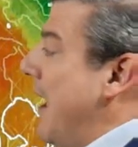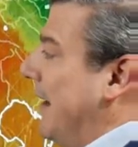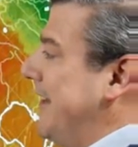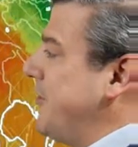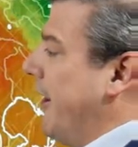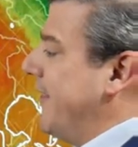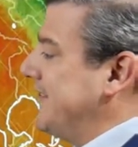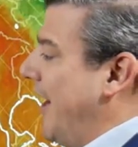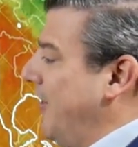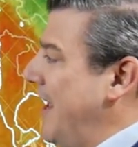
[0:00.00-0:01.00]
Let's go to the
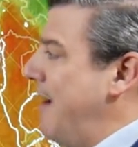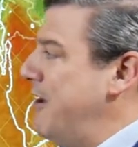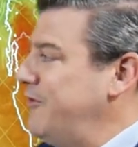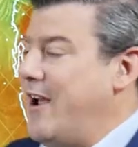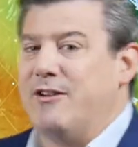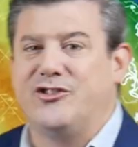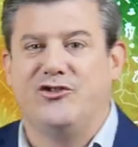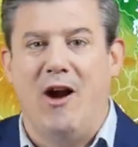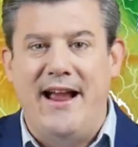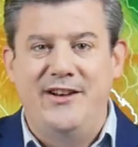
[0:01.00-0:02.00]
Southern Hemisphere, a
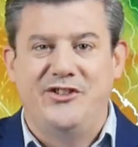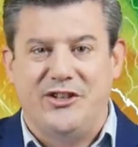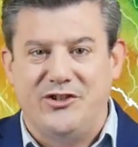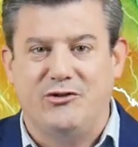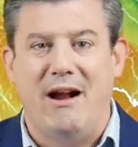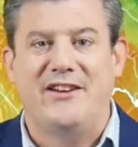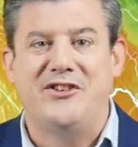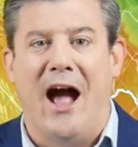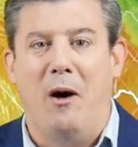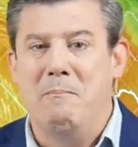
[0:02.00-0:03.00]
strange stretched
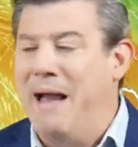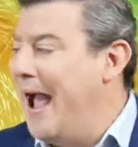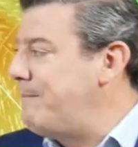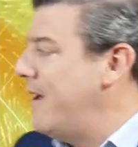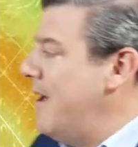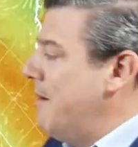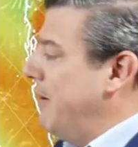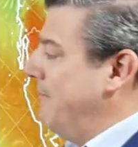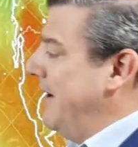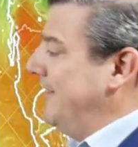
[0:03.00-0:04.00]
out map,
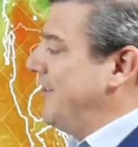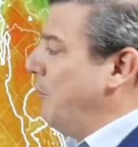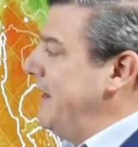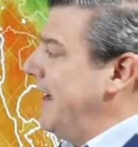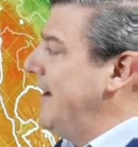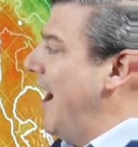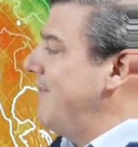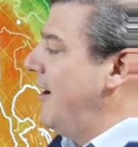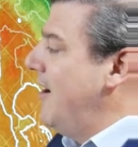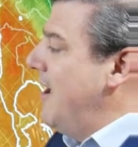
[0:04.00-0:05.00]
but it means that we can
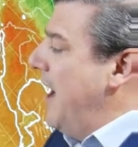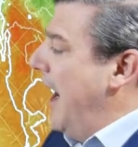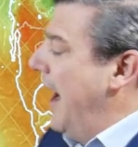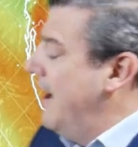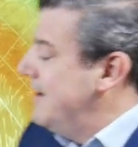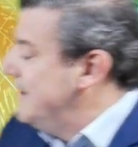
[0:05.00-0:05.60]
cover uh,